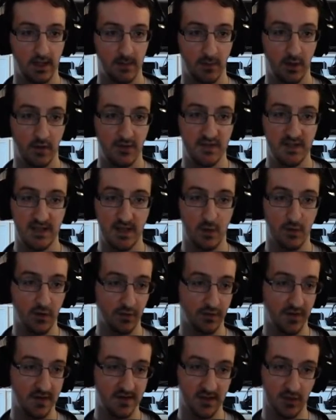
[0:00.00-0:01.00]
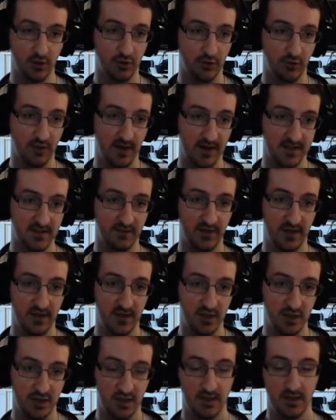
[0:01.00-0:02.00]
Obviously, you've got things like Hunter Arts
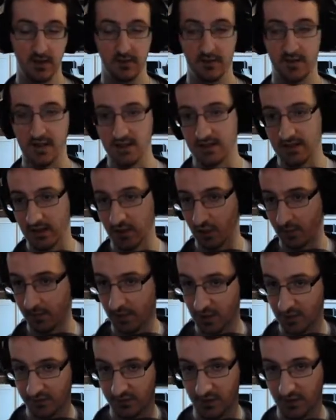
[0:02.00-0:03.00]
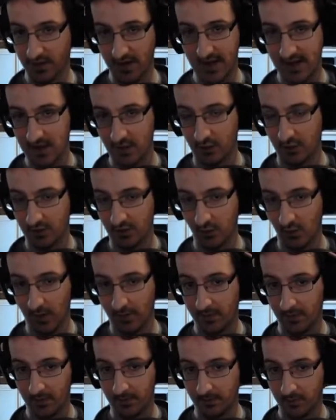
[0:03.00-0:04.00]
Avenger. They're going to be useful on any Hunter
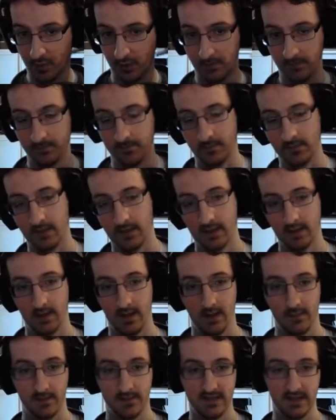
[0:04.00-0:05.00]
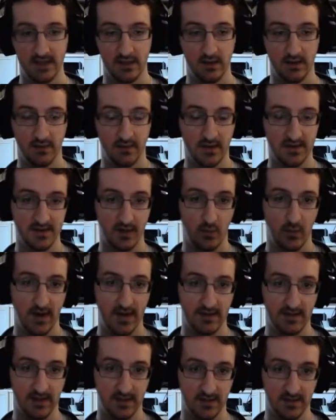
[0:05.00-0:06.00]
weapon, but particularly on things like
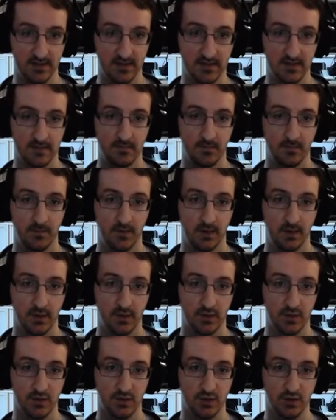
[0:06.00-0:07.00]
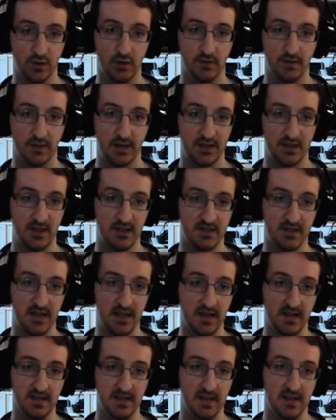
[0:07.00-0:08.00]
Wildlands. So as you can see,
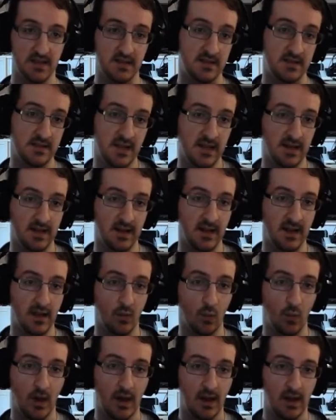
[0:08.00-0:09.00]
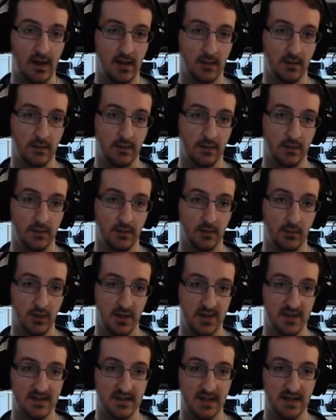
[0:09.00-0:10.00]
it says taking a hit while
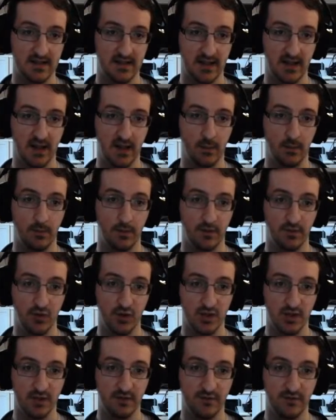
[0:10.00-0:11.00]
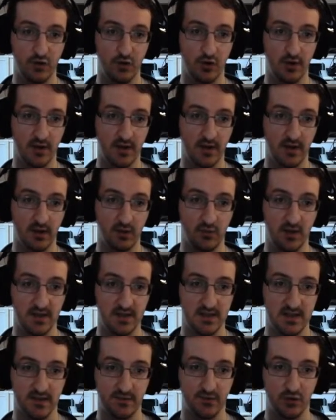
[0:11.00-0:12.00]
within a set time of using a Photon Art
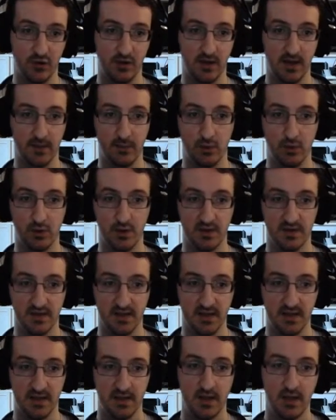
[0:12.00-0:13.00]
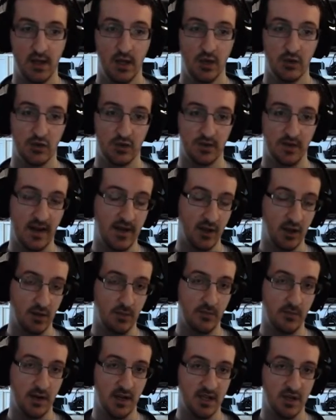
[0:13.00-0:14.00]
increases the Photon Art potency. So that in
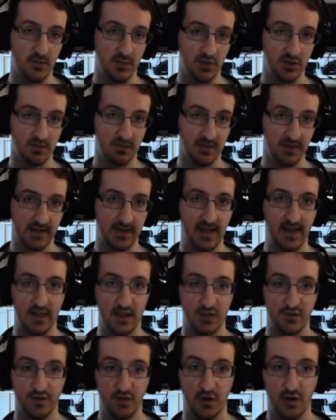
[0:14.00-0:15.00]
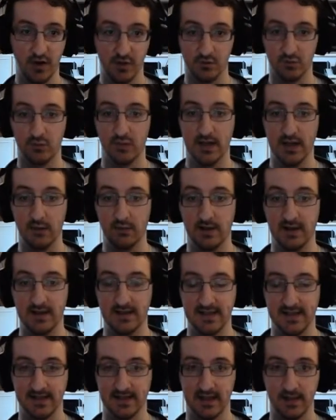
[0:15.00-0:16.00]
combination with something like Hellish Fall is really, really
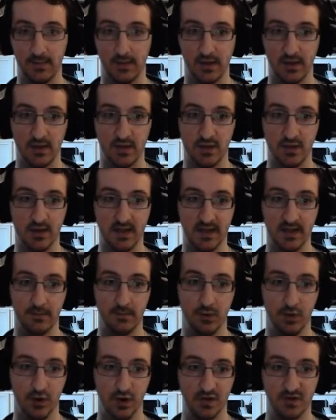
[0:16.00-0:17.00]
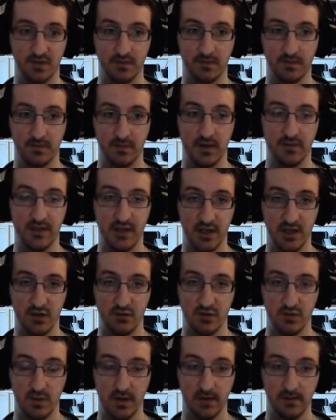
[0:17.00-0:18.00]
deadly because you get the bonus from Avenger
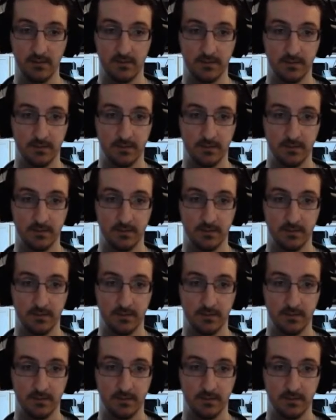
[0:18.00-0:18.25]
as well.